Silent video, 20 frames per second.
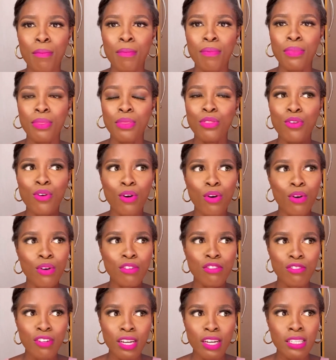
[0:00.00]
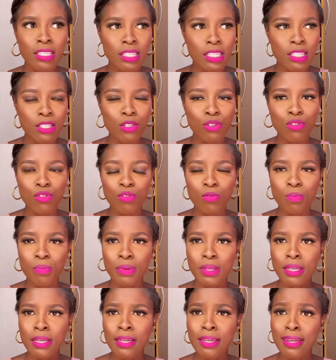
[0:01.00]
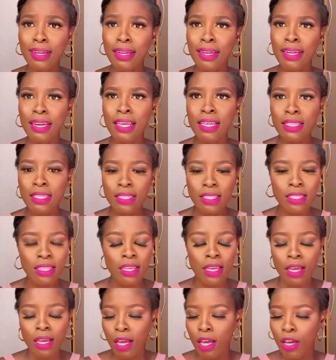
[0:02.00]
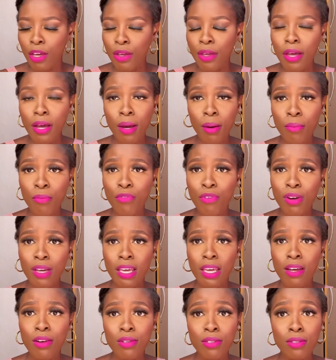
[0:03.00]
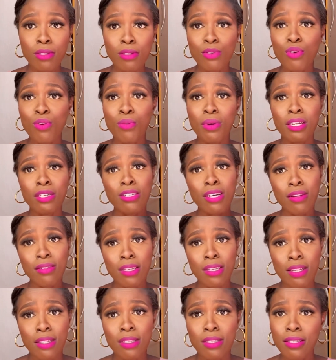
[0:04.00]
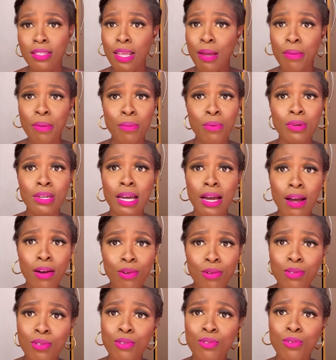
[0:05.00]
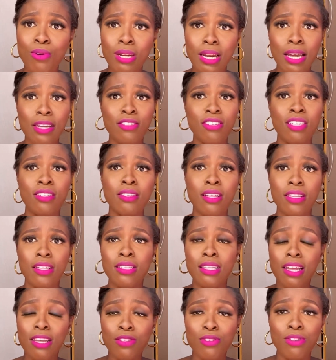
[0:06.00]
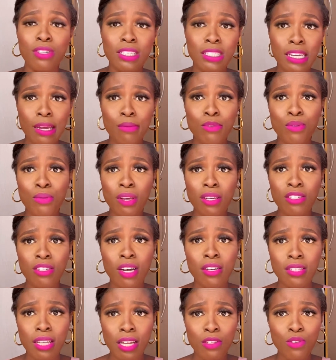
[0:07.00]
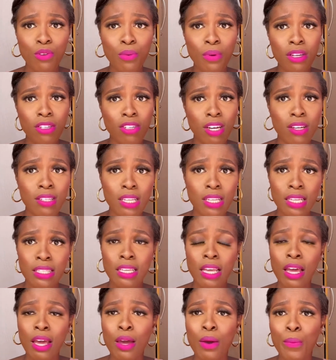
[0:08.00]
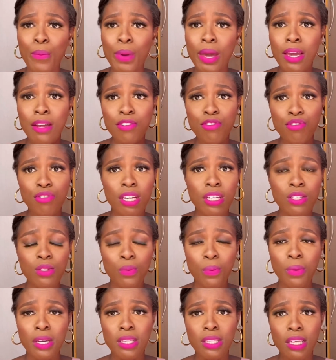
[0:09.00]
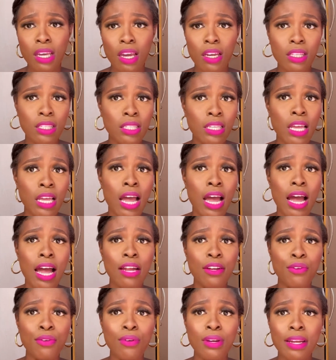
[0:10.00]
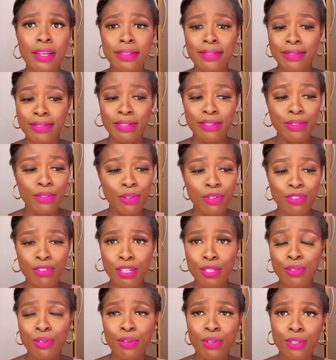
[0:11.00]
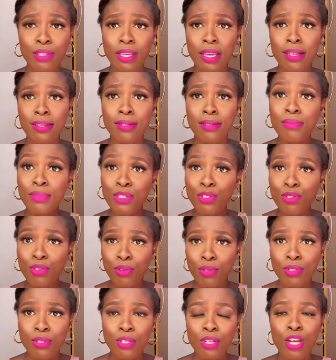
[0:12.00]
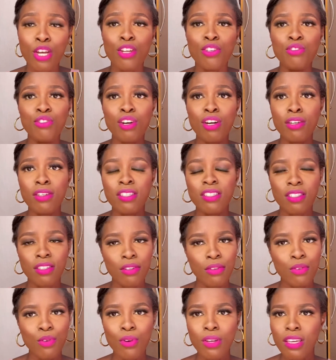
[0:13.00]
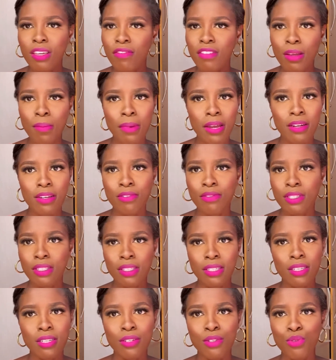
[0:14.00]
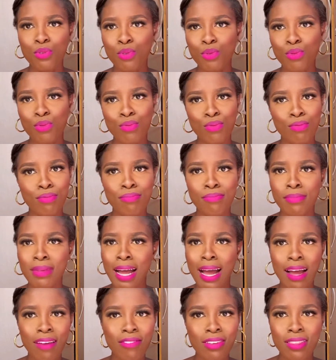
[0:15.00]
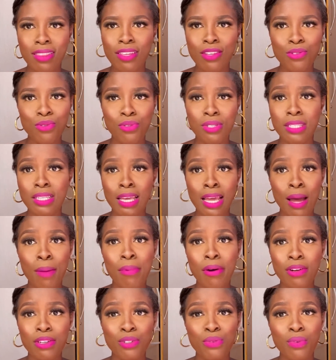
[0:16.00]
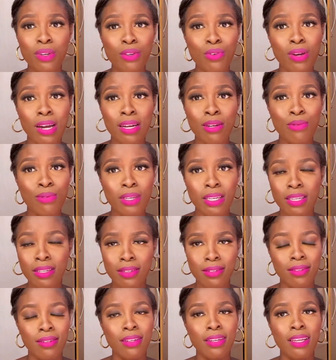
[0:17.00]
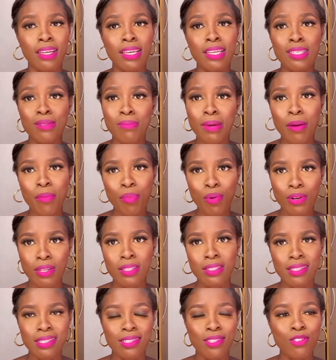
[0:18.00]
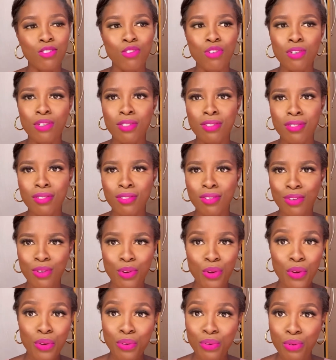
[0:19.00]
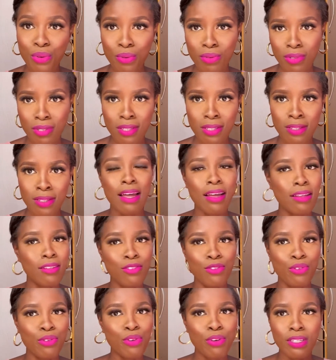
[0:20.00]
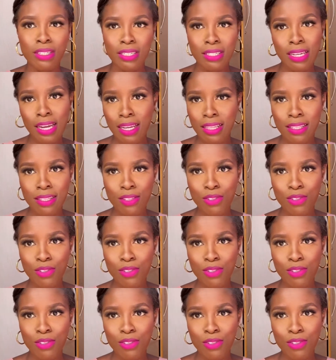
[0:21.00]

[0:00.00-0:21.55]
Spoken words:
Your dresses should be neat. For girls, don't wear trousers. There are people that also don't like trousers. Now is not the time to wear trousers. Don't wear trousers. Wear a dress, wear a skirt, and don't let your dress or your skirt be short. Just don't give them any reason to have a thing to say about the way you are looking, is my point. Just don't. You don't need that.